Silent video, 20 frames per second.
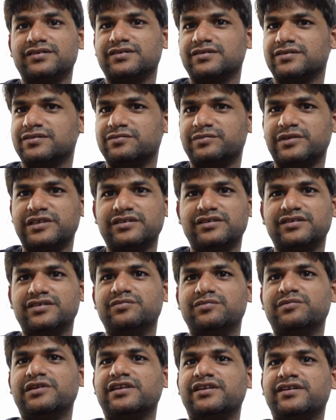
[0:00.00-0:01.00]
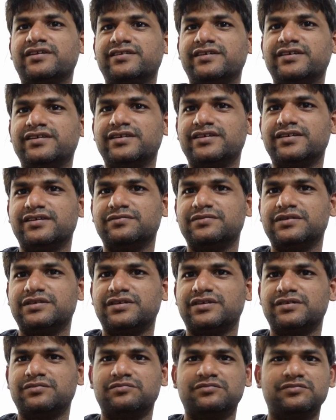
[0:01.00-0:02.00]
to my email ID,
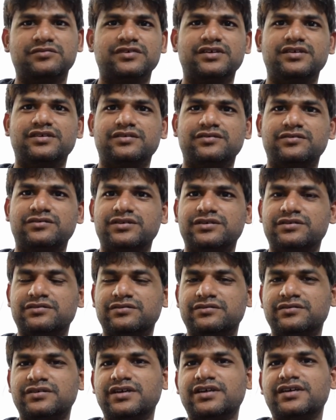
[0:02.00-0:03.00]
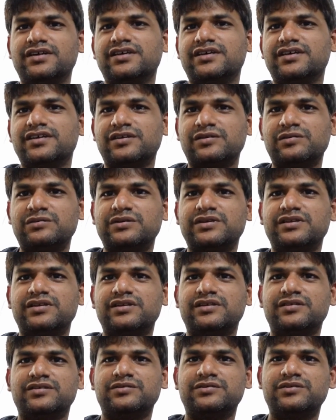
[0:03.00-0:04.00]
which I'm going to include in
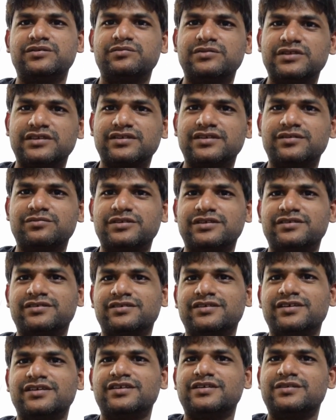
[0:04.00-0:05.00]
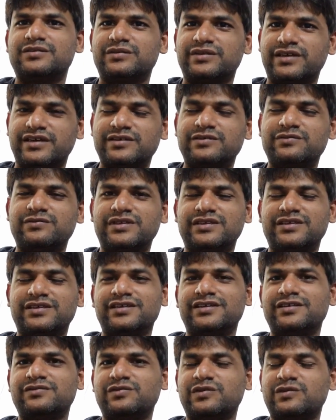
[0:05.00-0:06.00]
the YouTube description. So thank you once
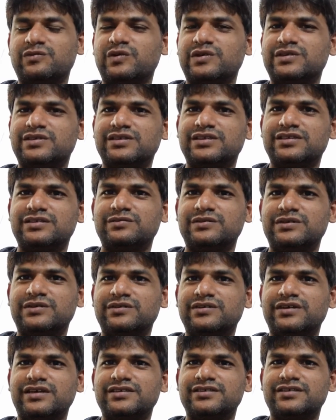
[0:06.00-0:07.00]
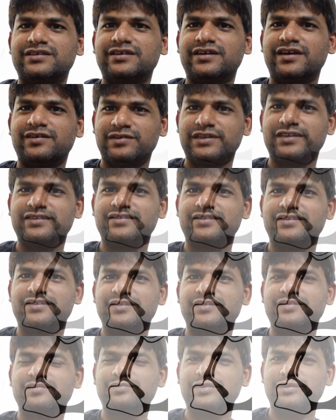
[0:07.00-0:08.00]
again for watching this video, guys. Have a nice day. Bye